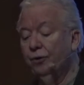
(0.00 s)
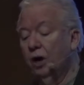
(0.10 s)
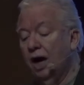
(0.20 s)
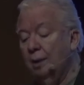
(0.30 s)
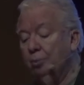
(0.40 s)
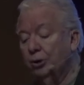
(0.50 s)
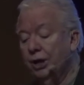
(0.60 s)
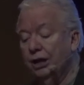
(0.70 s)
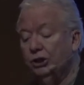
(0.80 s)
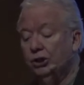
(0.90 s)
for
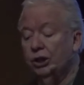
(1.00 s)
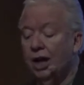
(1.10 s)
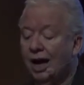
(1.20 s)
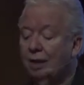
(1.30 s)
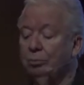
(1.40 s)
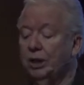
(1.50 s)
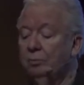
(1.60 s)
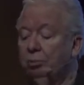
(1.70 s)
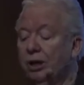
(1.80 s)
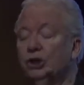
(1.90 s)
hypertension, high
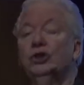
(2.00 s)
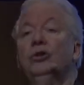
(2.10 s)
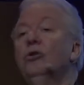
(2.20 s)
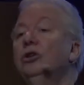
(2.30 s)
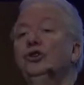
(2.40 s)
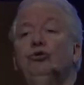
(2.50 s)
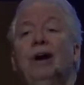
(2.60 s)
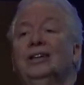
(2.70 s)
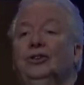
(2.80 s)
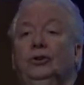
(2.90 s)
blood pressure, or
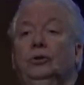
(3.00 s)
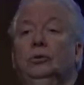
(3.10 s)
stress.